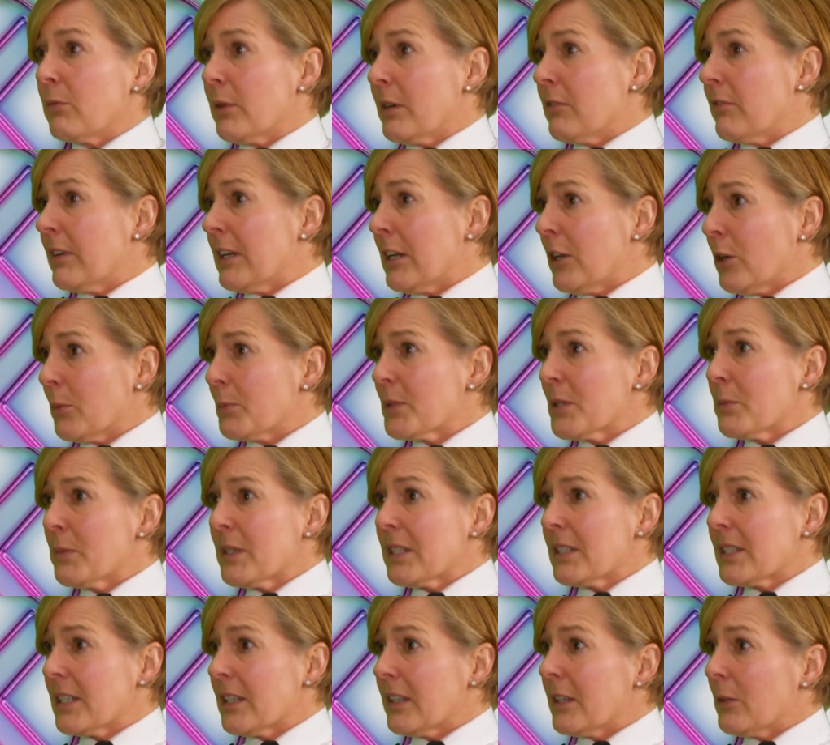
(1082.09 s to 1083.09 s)
we're really
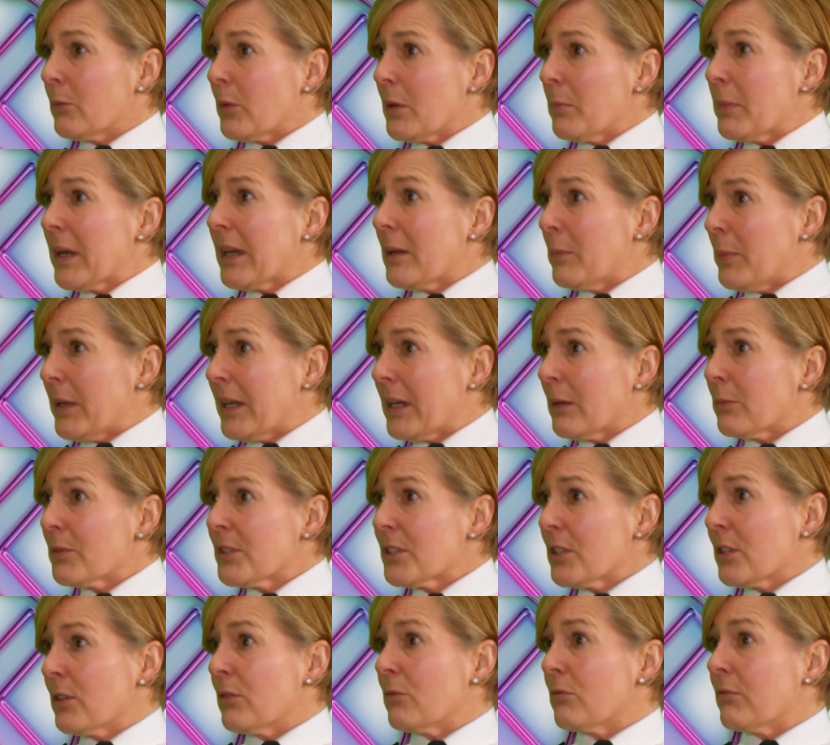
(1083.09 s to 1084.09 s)
optimistic that we may be able
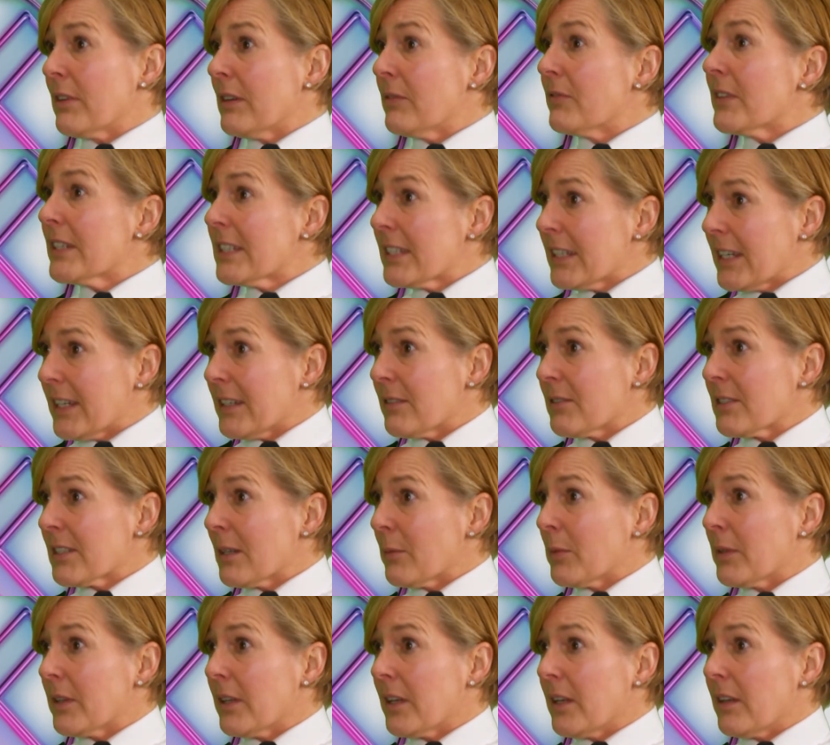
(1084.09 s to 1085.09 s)
to revisit
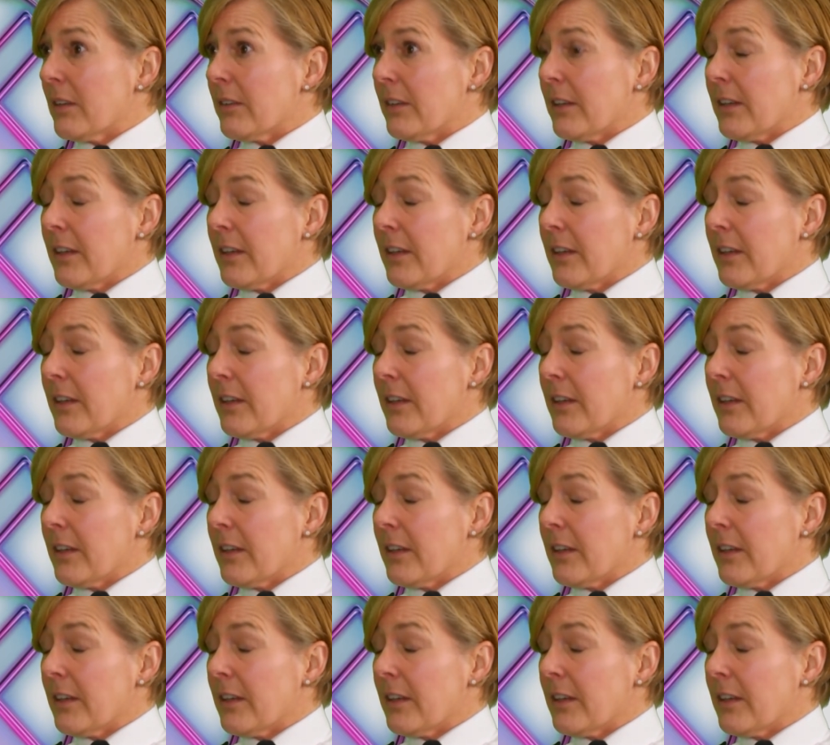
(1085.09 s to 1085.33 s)
some of the